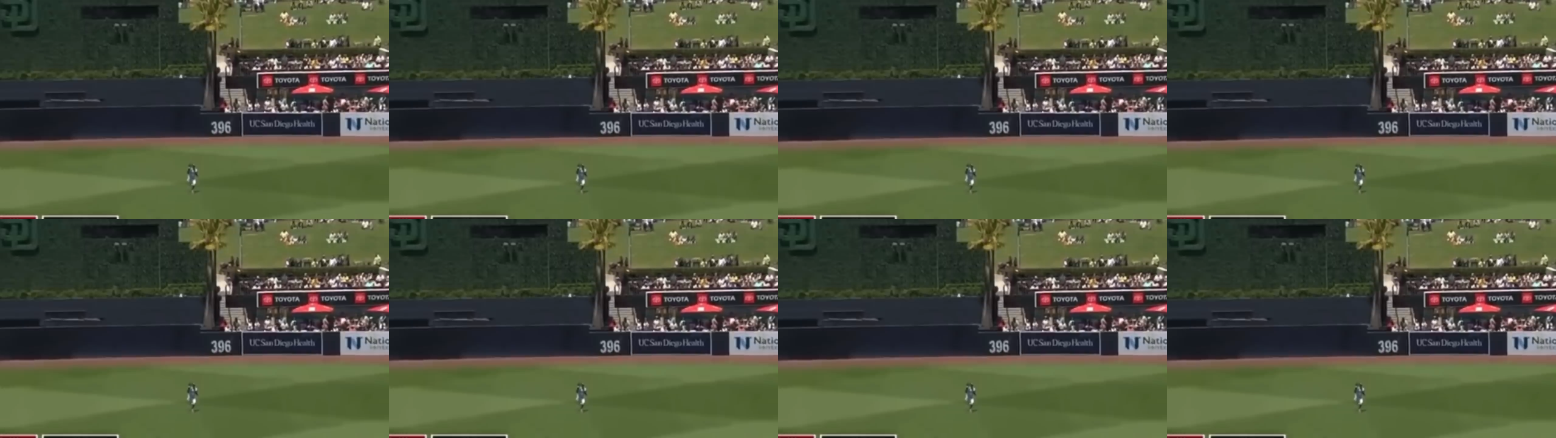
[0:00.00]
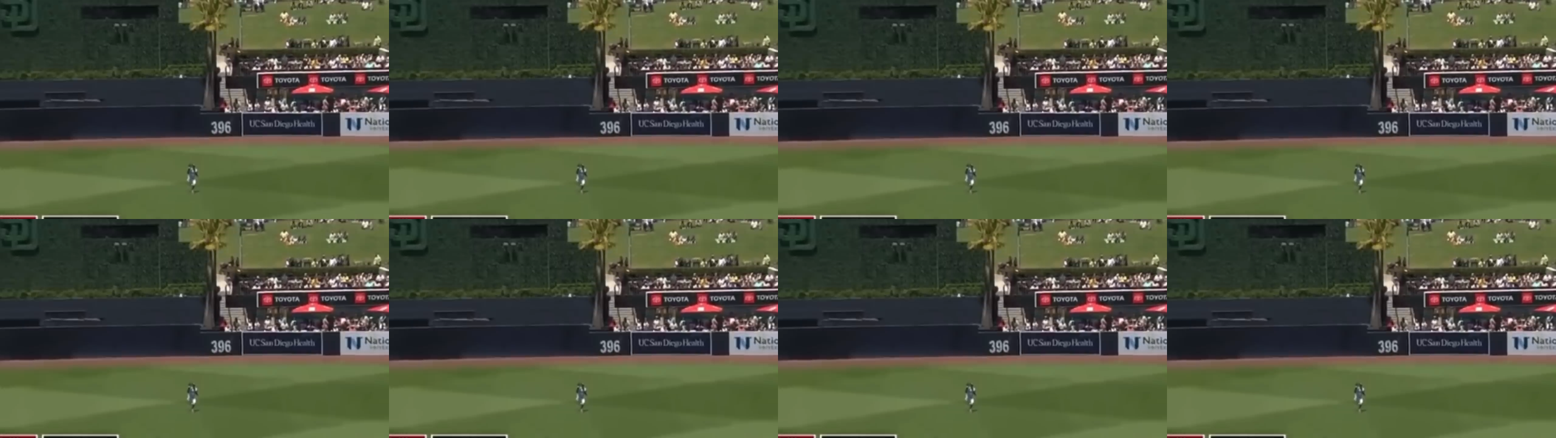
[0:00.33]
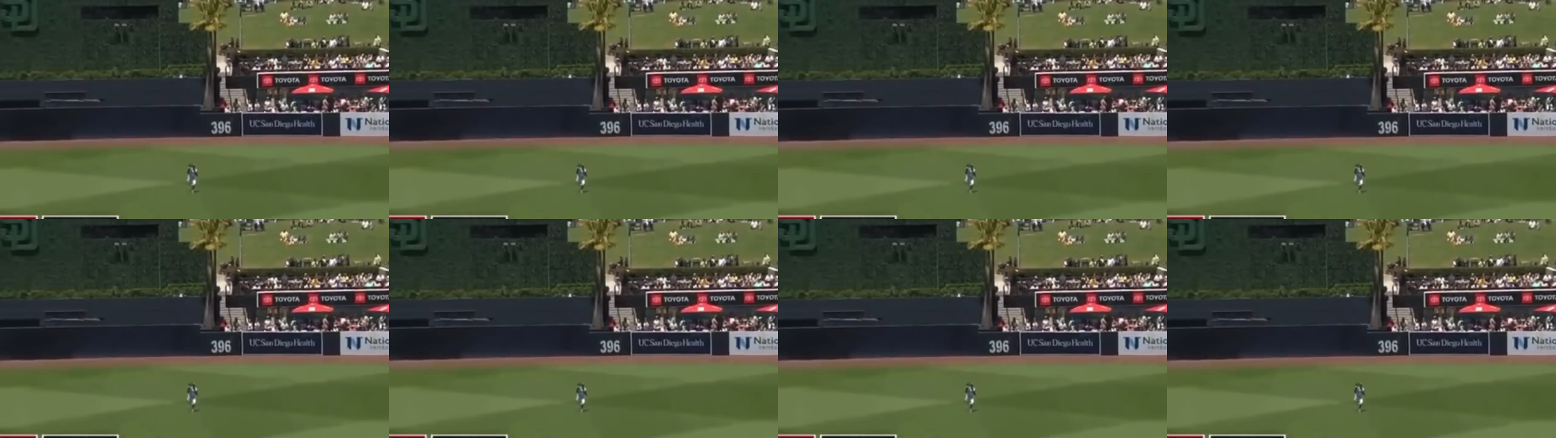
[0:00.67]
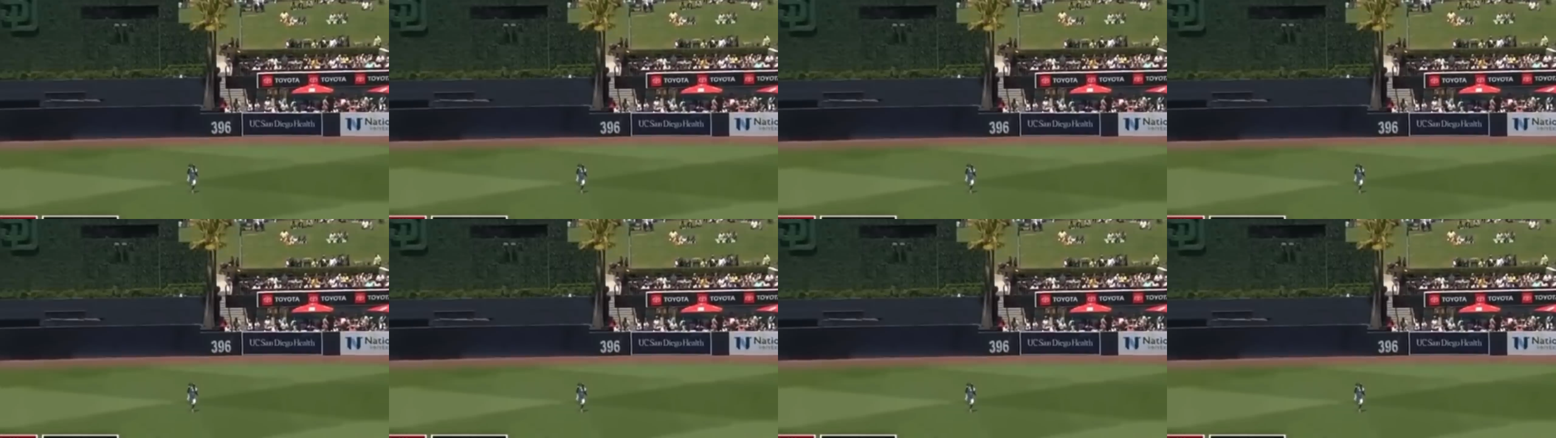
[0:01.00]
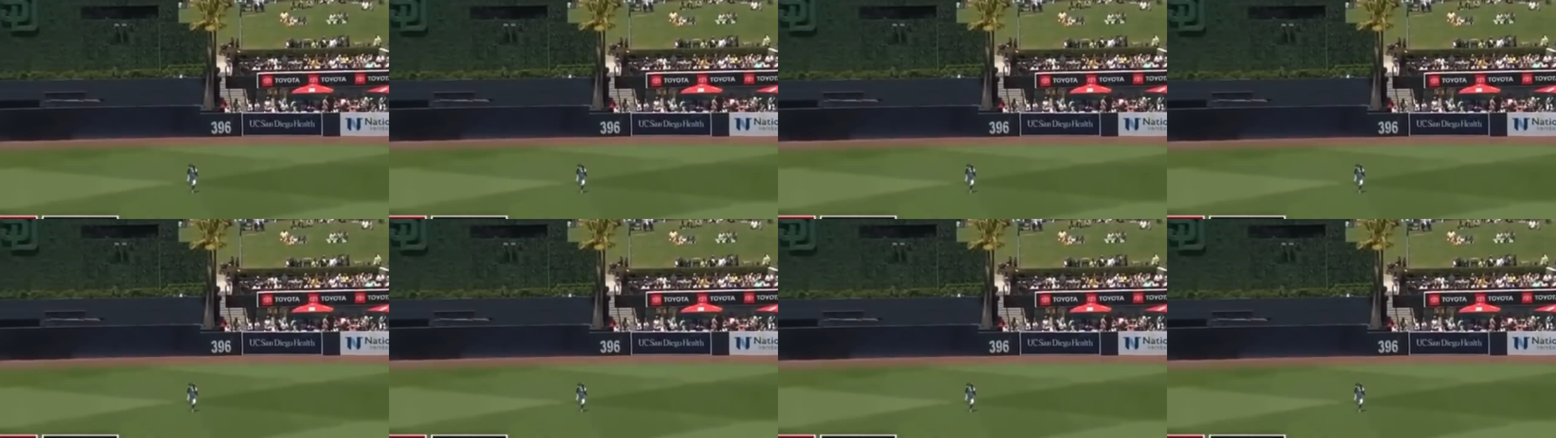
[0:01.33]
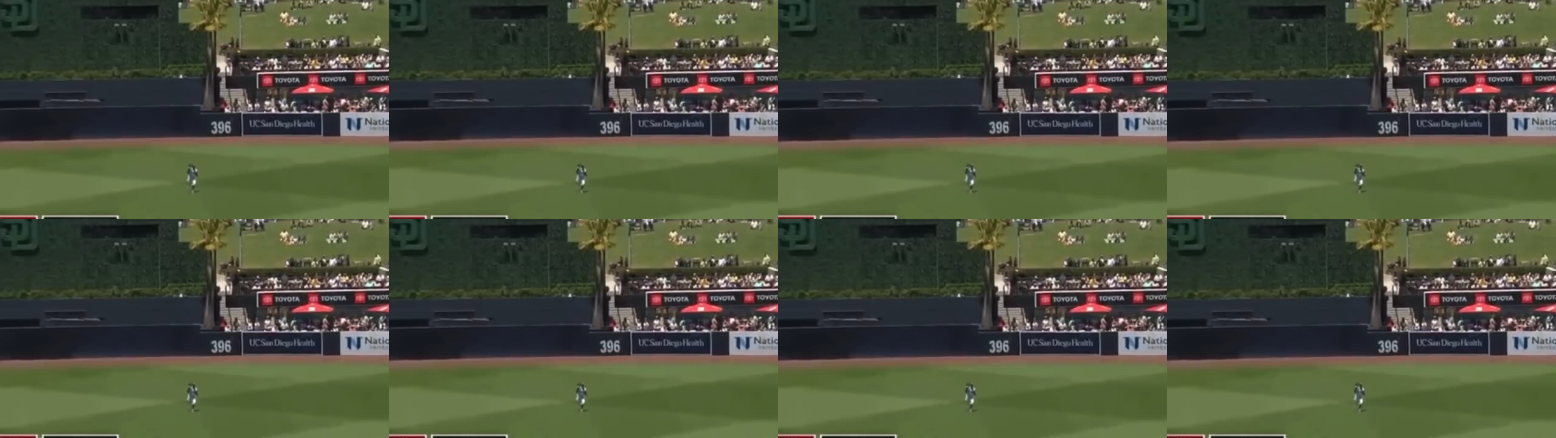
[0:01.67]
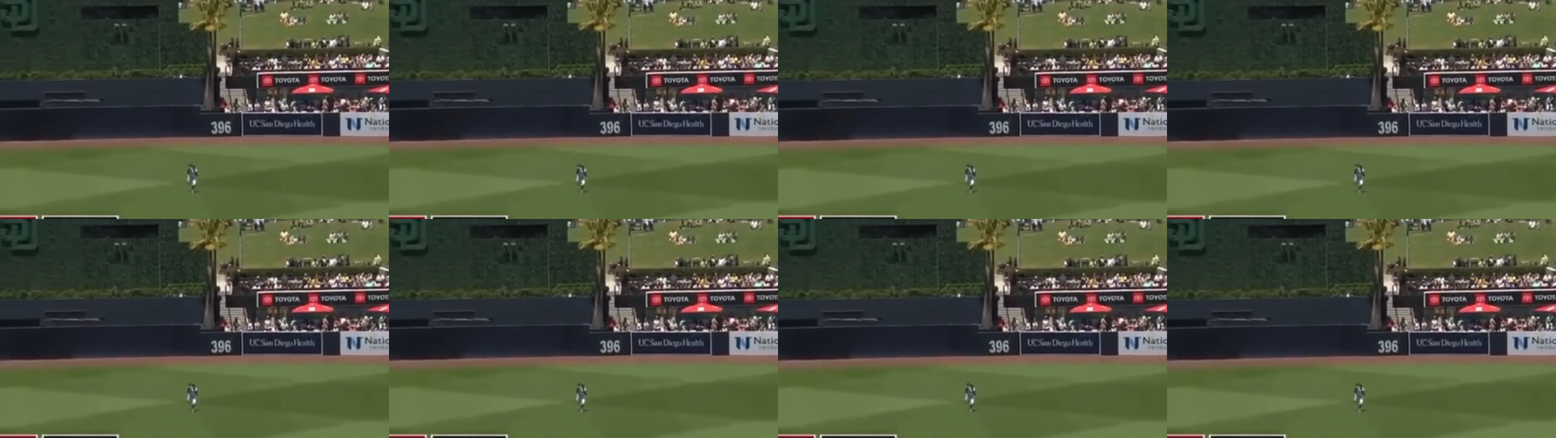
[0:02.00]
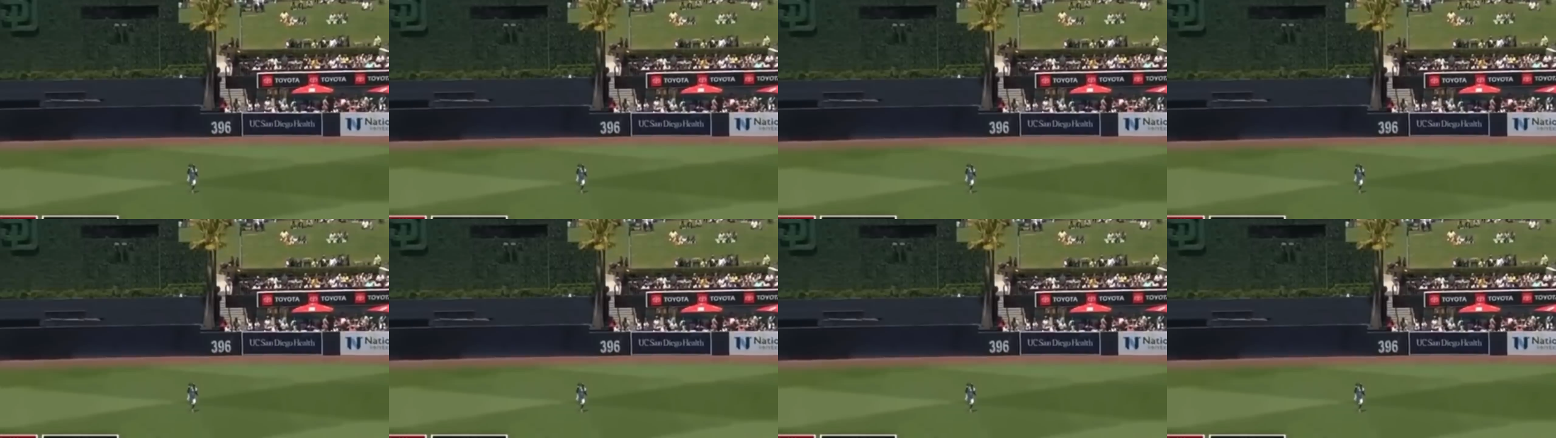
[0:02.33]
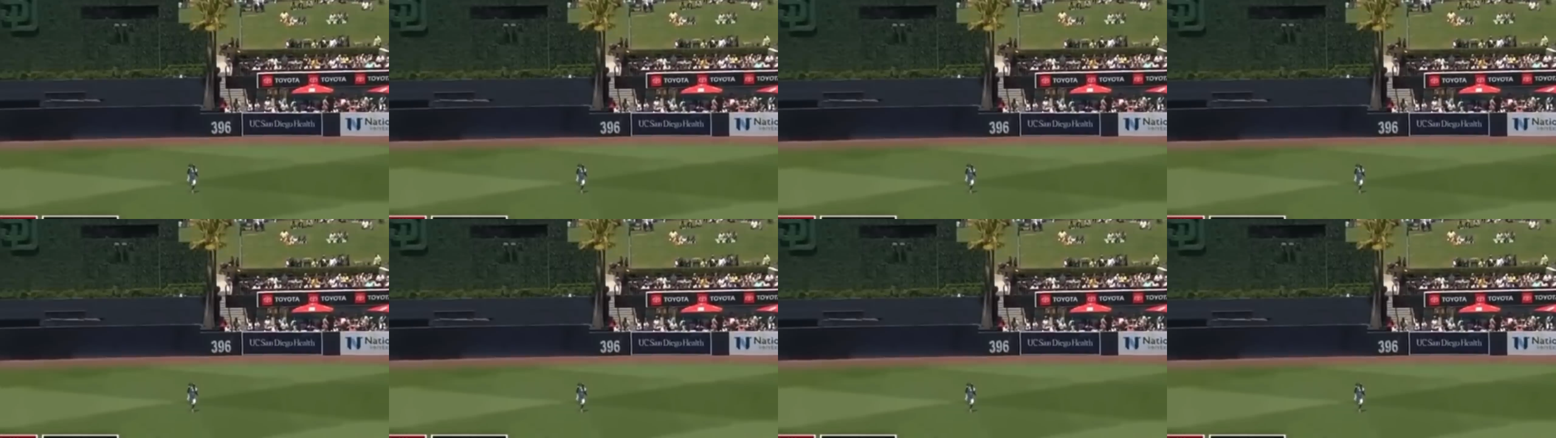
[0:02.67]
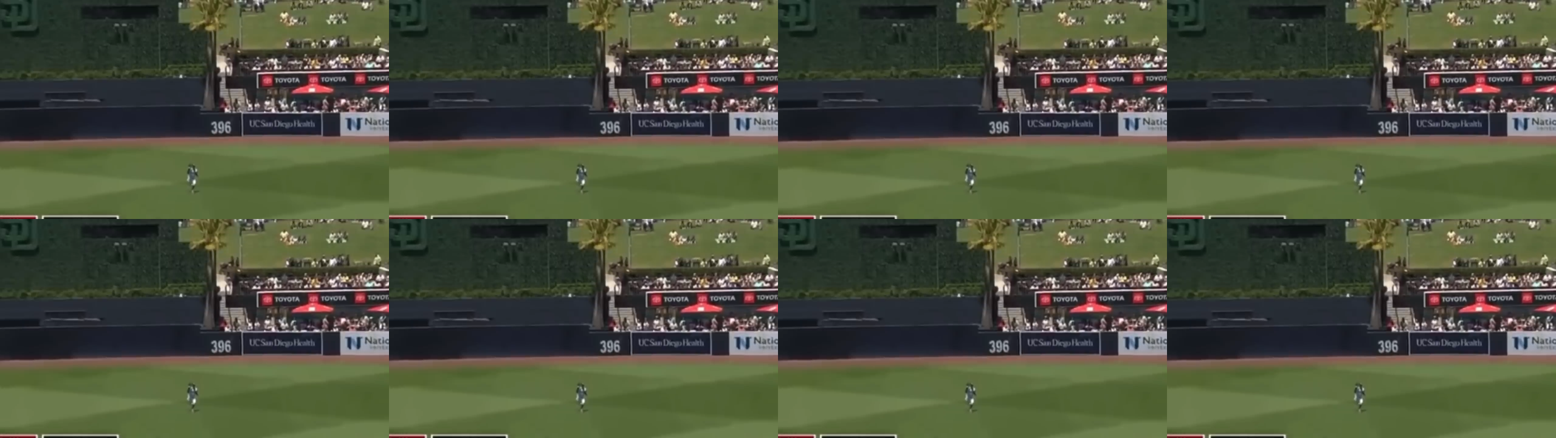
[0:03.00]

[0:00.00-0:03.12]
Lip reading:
(no speaker visible)